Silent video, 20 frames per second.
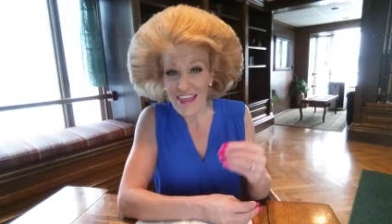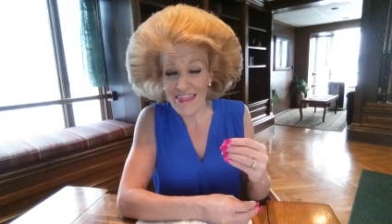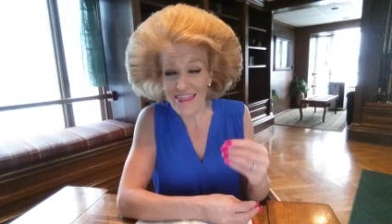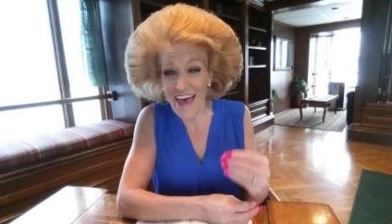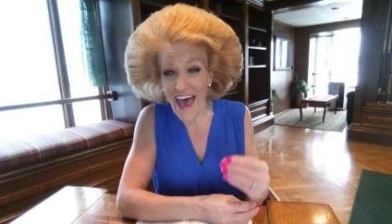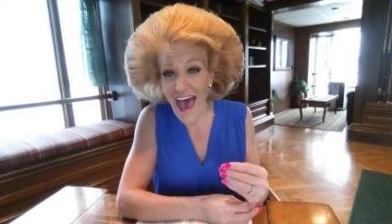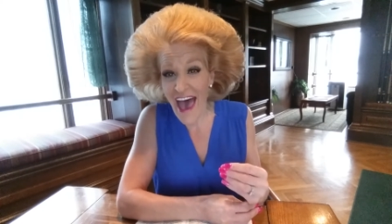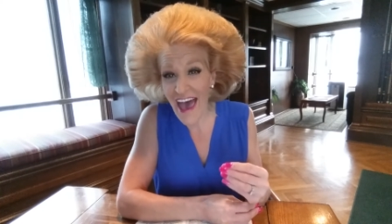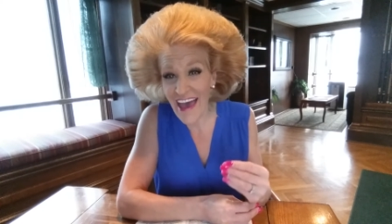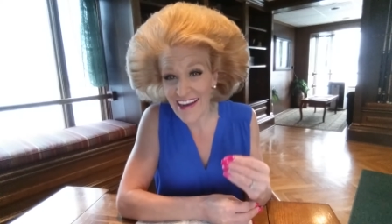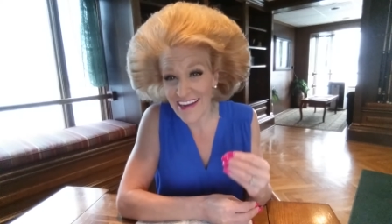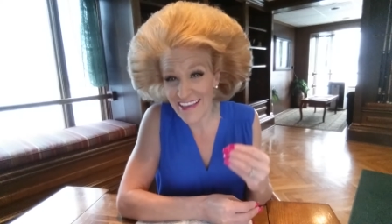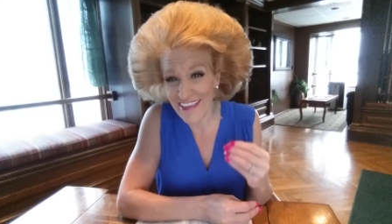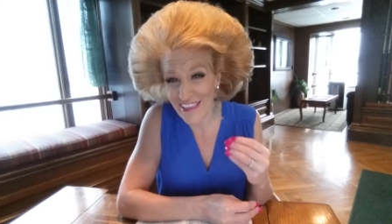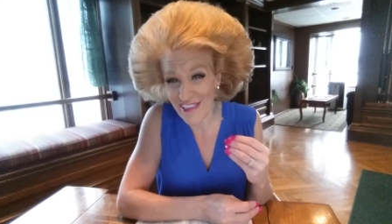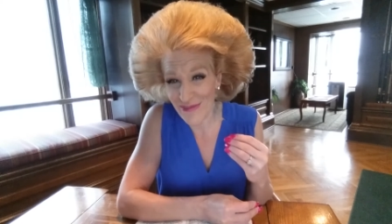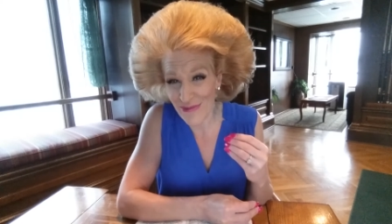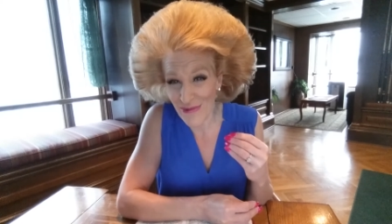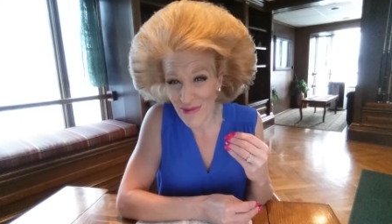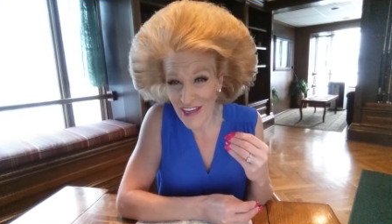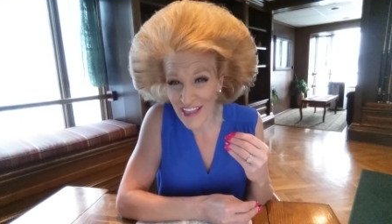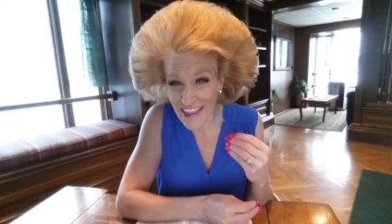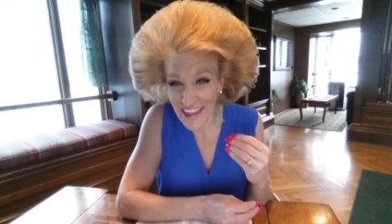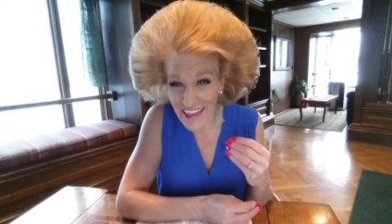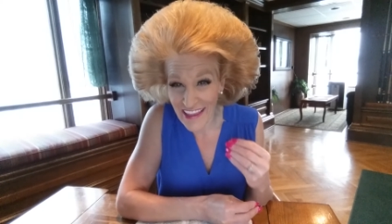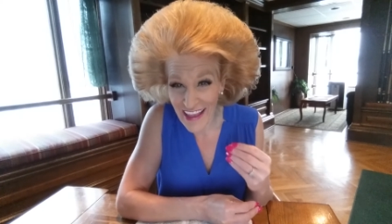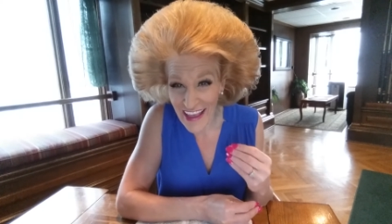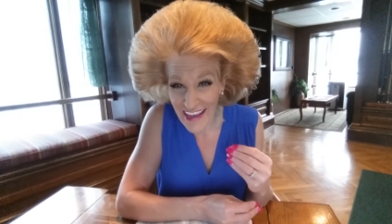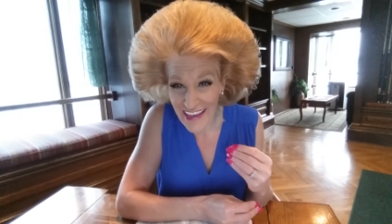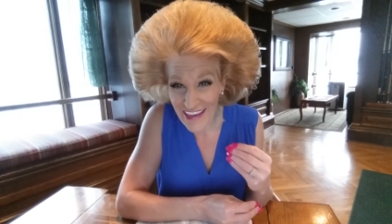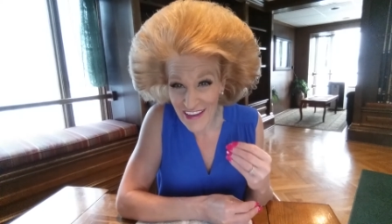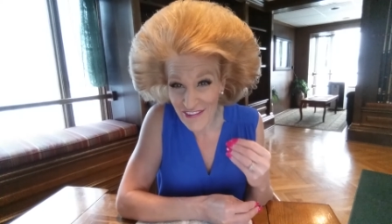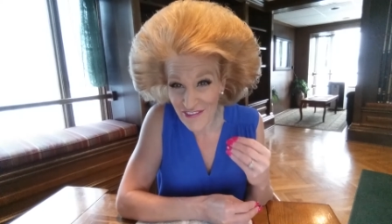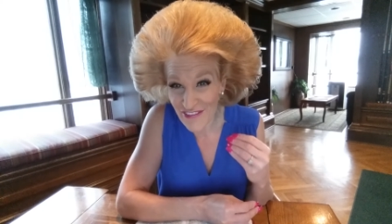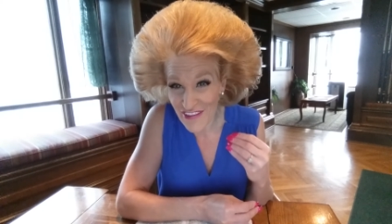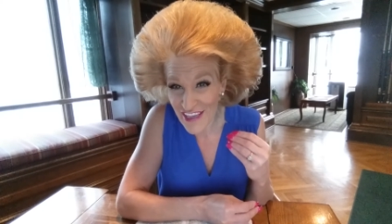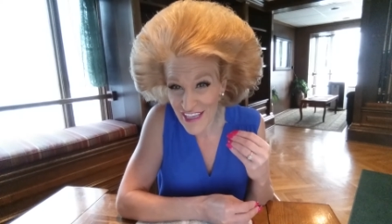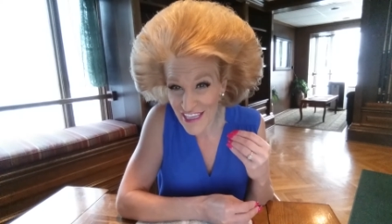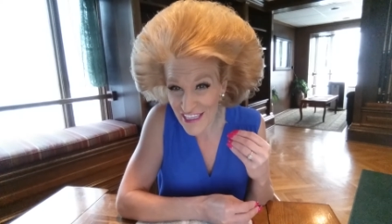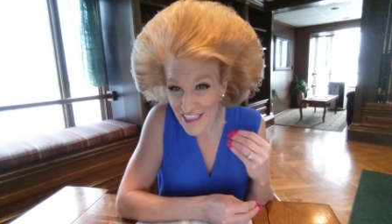That is what life
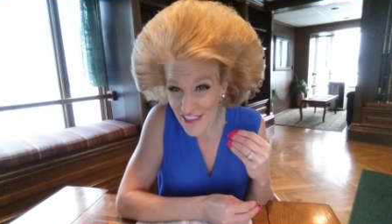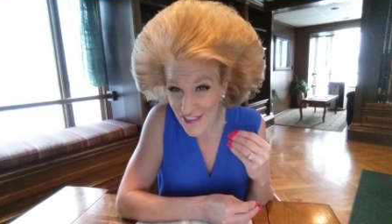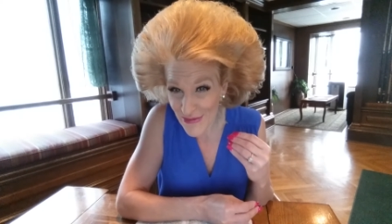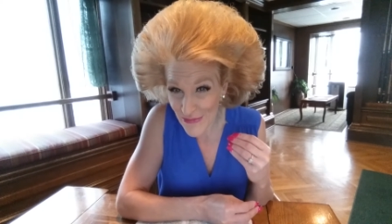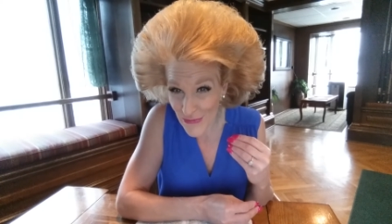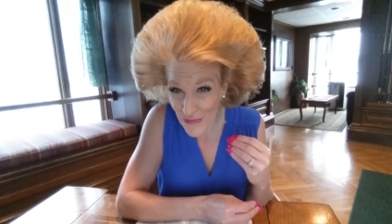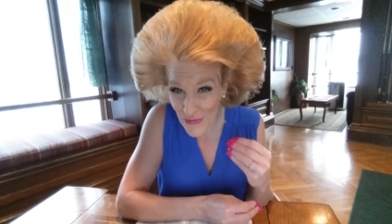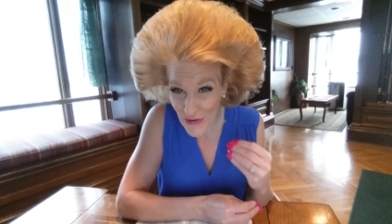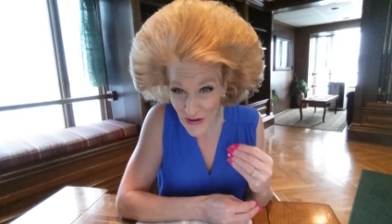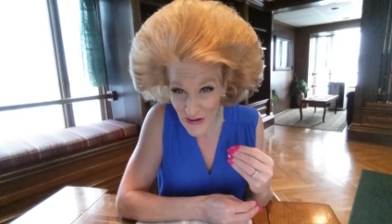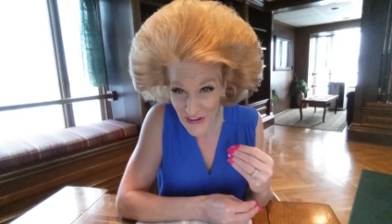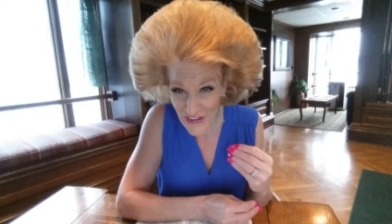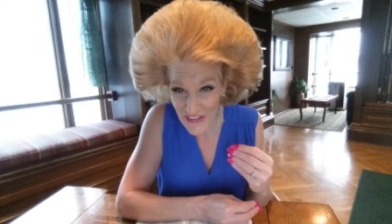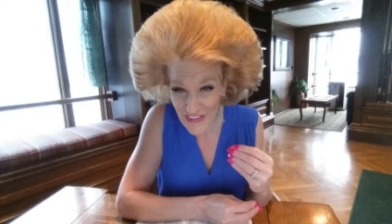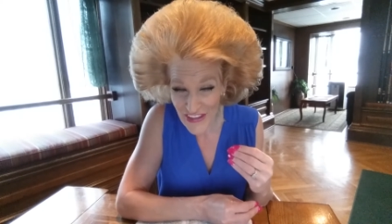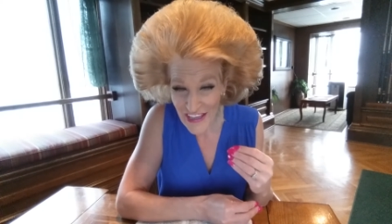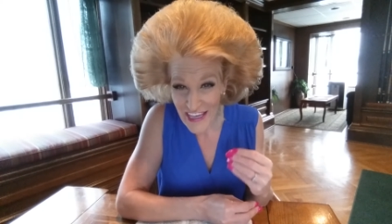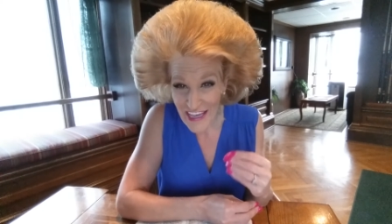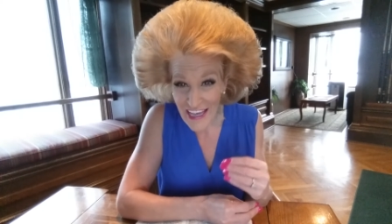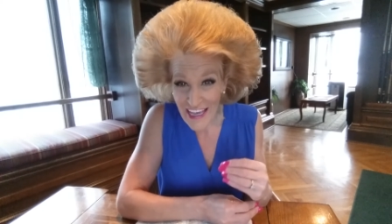is worth.